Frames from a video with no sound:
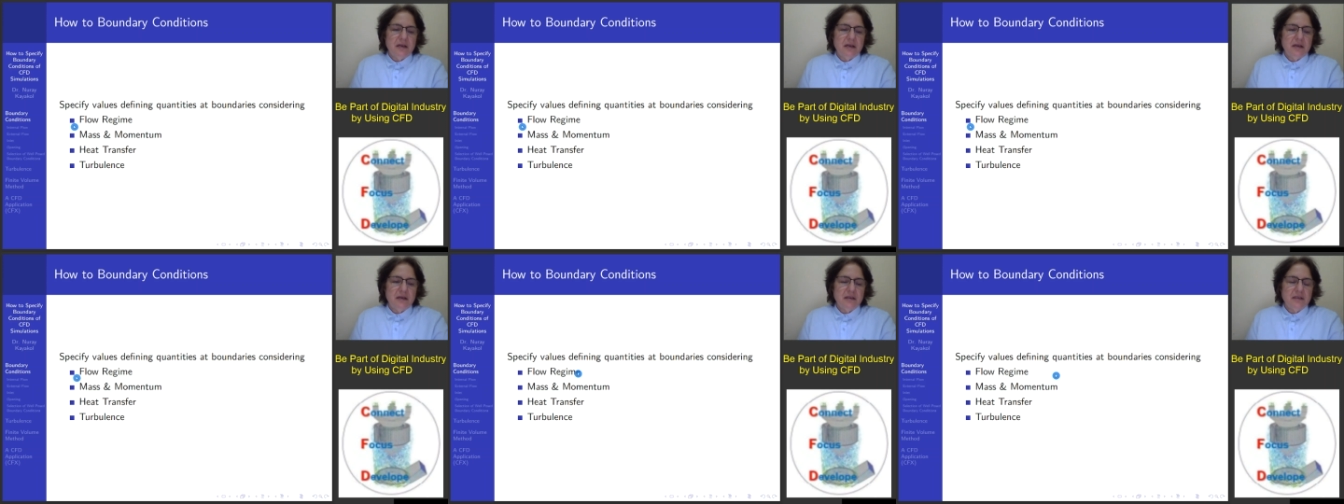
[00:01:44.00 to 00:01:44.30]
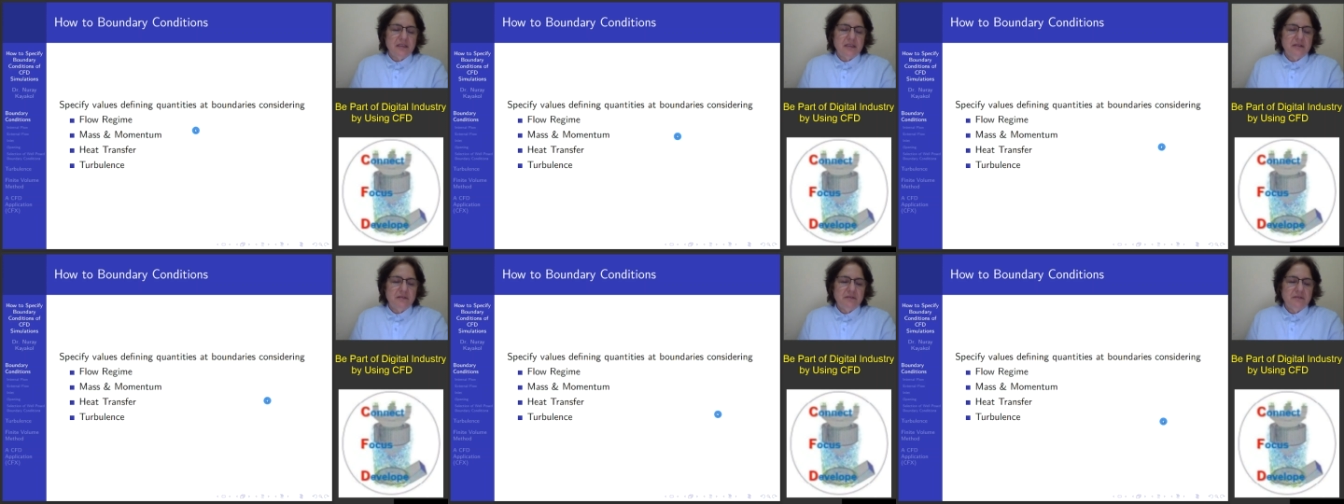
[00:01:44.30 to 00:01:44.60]

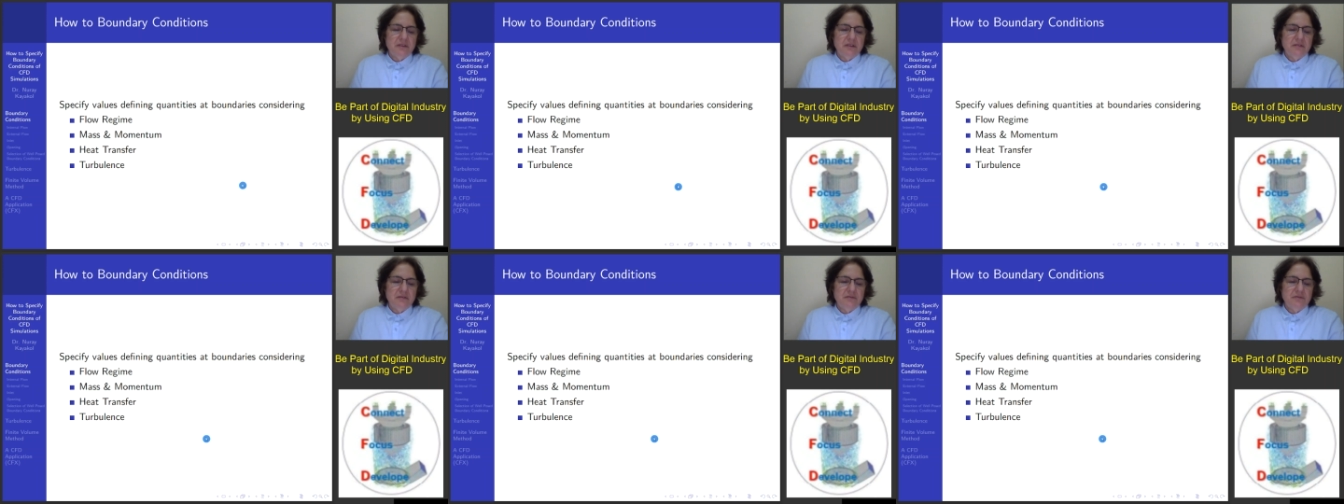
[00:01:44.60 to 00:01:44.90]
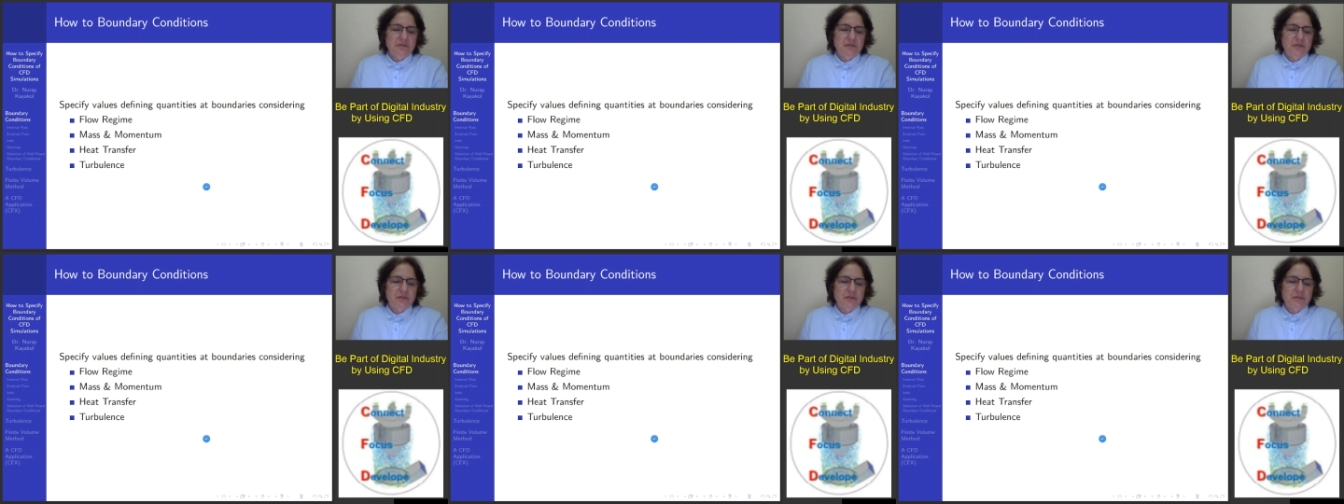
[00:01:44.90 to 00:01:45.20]
give
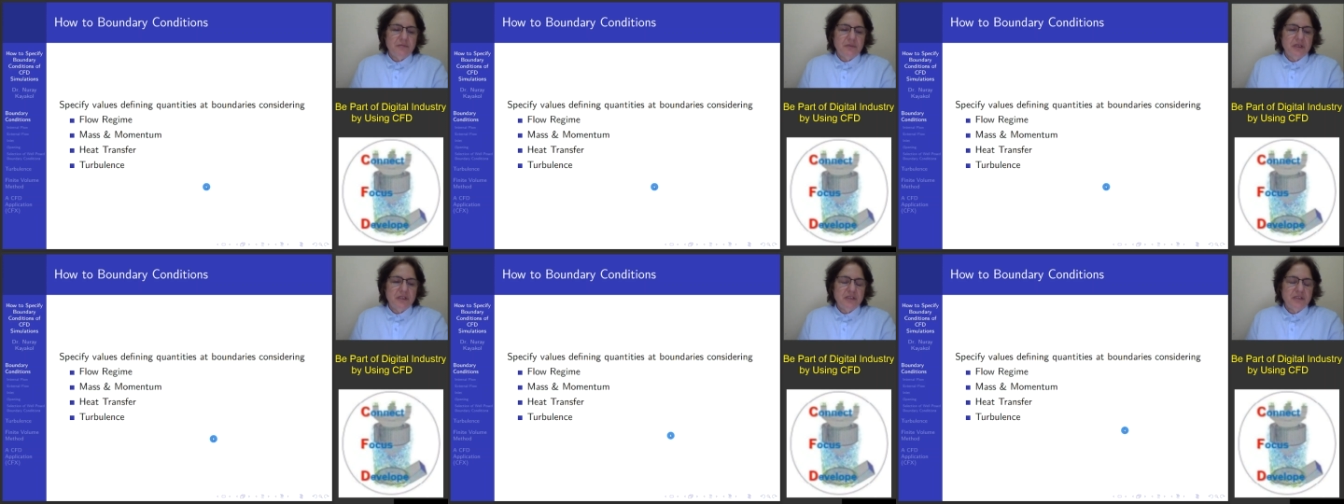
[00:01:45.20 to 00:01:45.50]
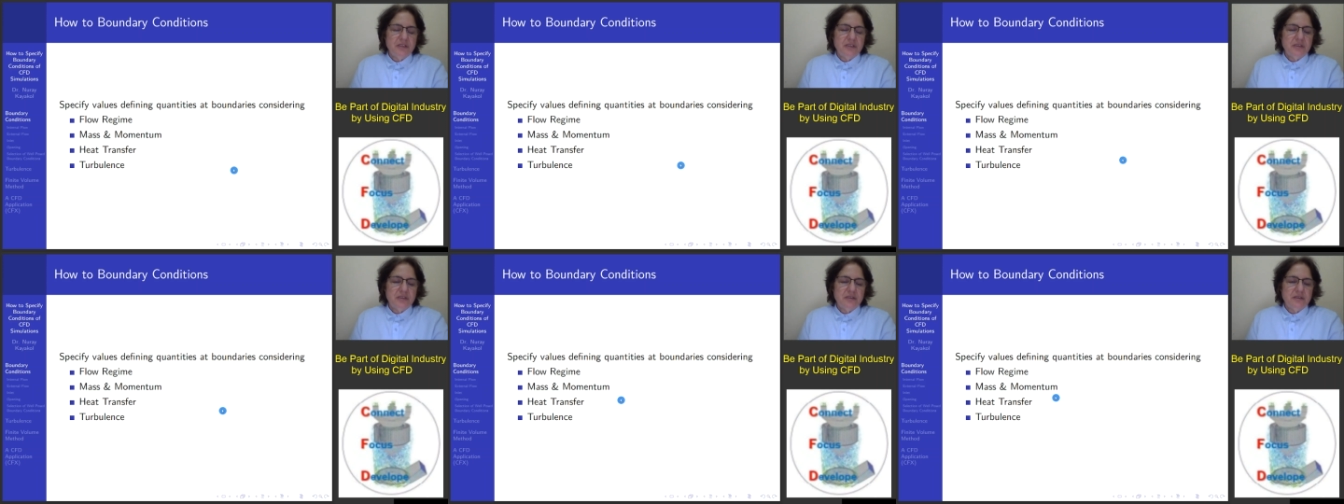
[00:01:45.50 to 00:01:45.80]

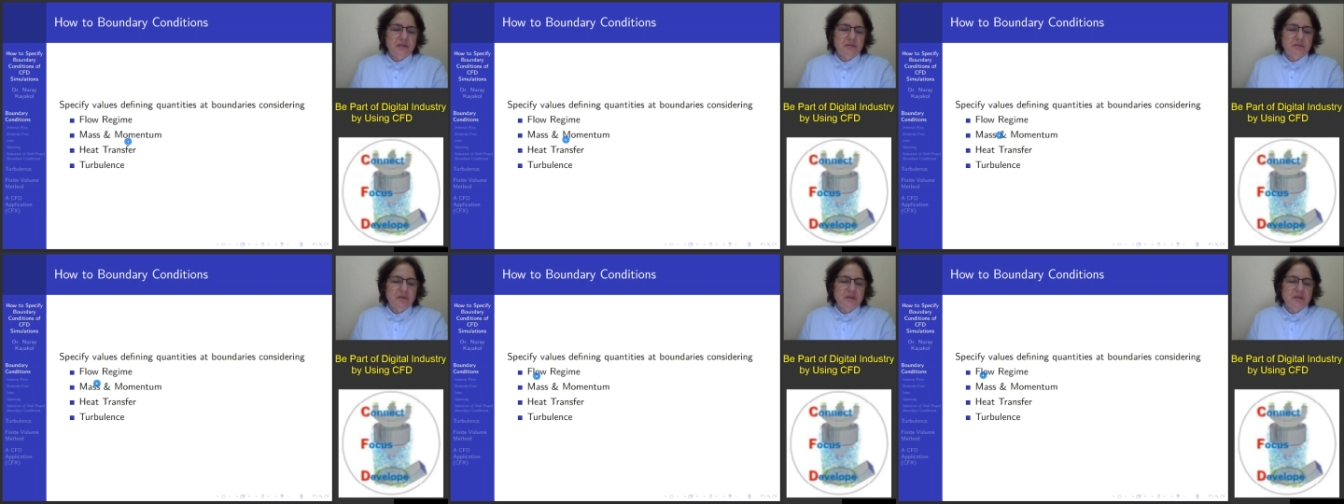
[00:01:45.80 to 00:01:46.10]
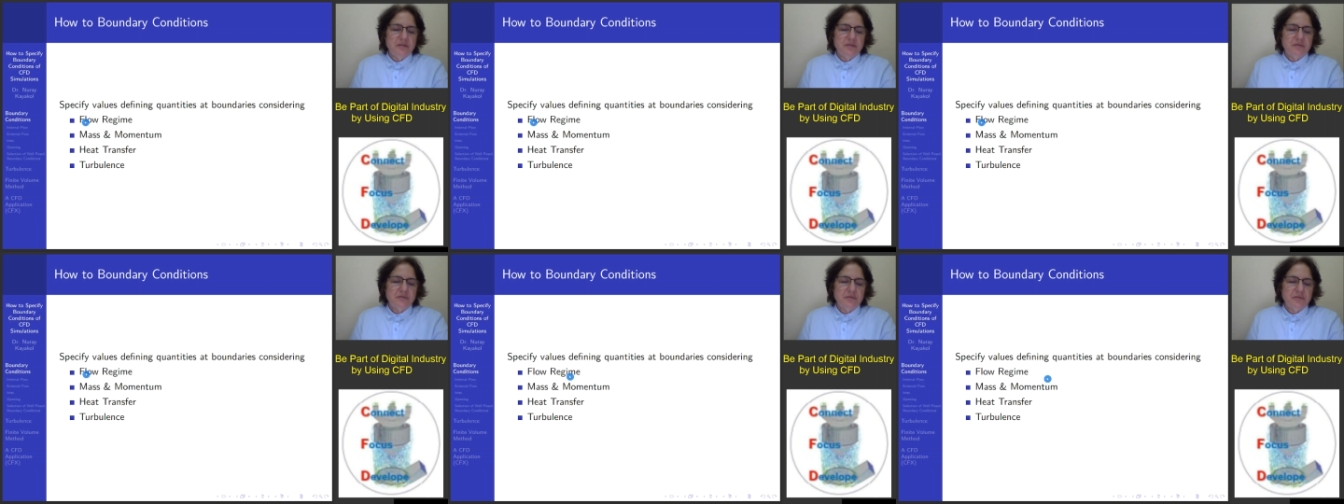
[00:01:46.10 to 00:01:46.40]
information
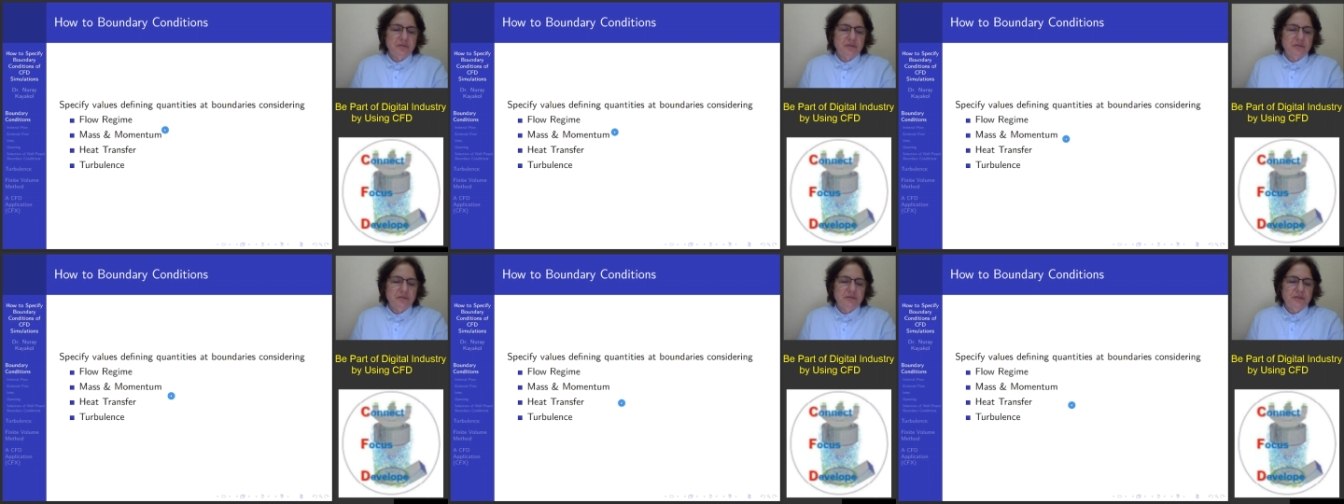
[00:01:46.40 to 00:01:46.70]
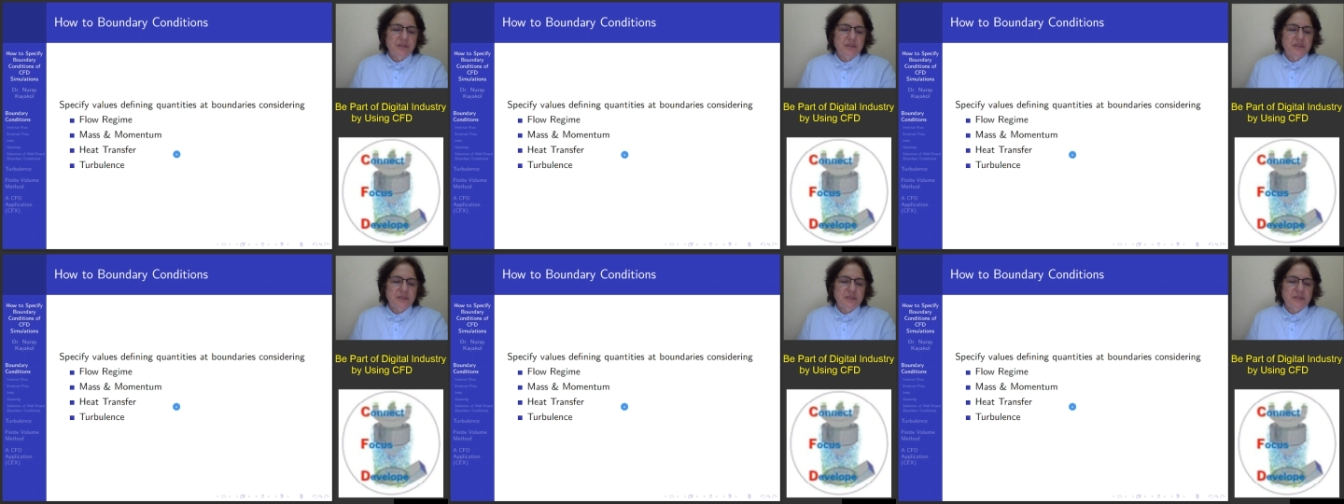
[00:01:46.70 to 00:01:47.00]
about flow
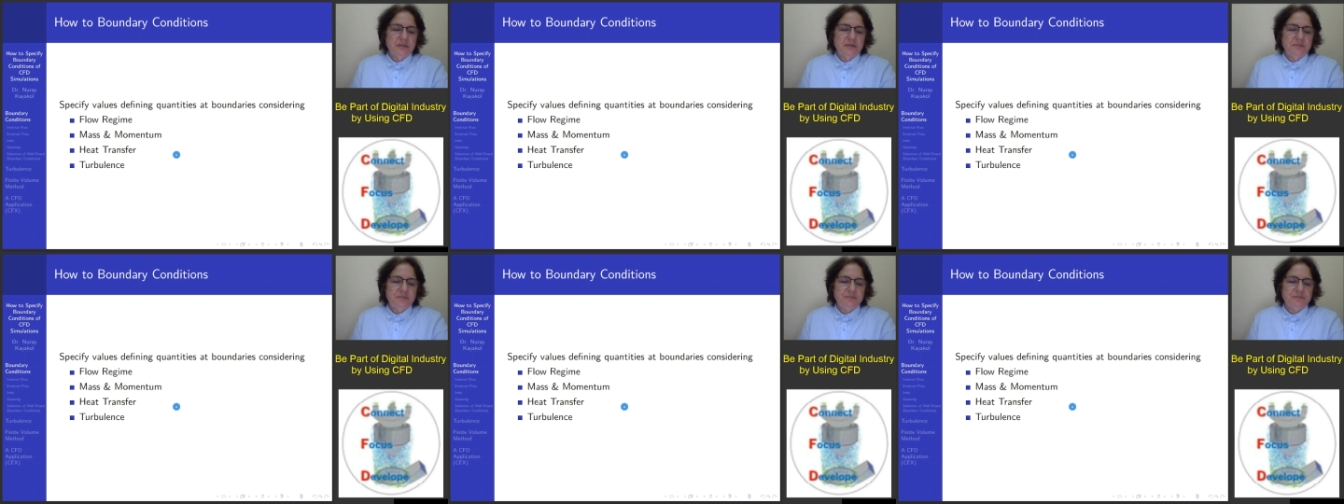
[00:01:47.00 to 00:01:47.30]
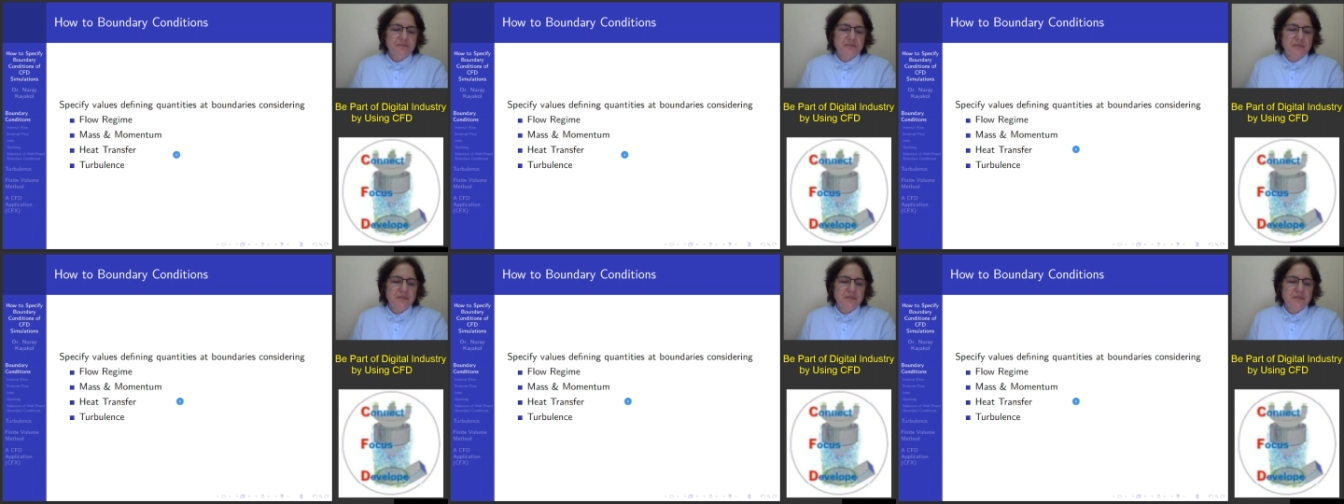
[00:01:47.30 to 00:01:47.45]
regime,